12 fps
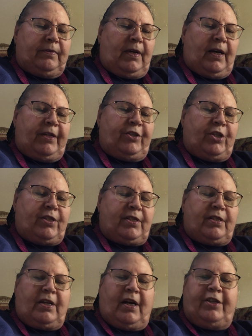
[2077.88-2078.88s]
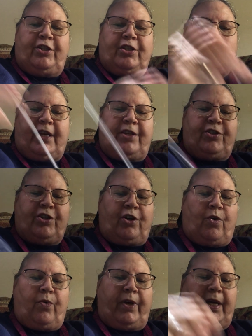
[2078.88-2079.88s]
I just get to
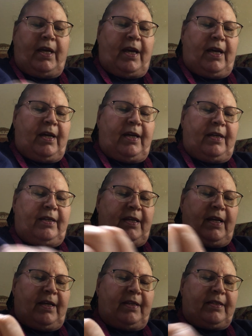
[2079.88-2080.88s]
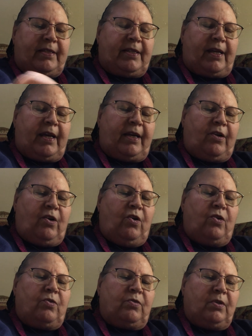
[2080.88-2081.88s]
going, and it's like,
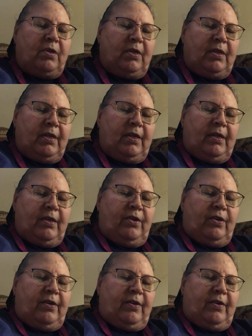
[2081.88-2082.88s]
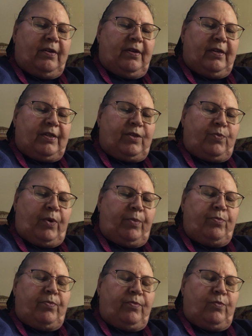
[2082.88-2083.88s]
oh, it's
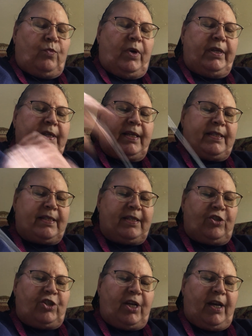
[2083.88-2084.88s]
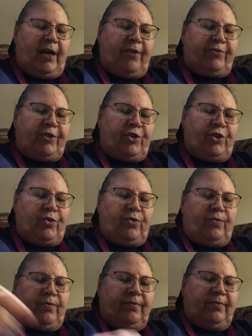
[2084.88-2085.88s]
one less stitch I have to
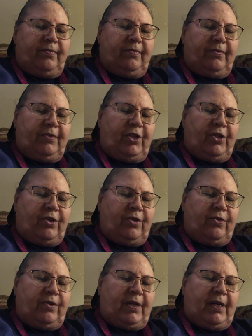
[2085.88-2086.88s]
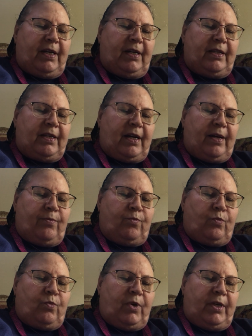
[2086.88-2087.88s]
do, and
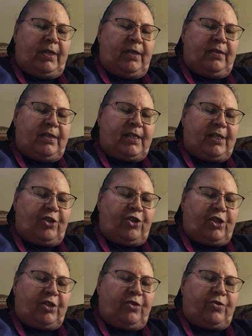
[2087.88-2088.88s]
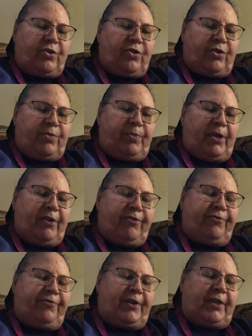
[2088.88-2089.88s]
I'm one stitch closer to being
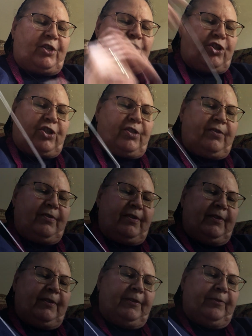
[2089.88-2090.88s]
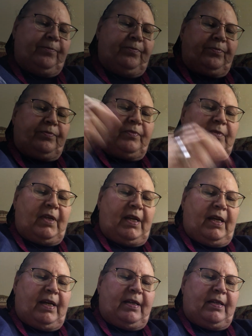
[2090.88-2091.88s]
finished,
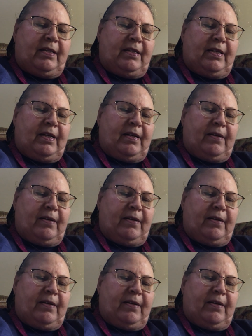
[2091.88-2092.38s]
and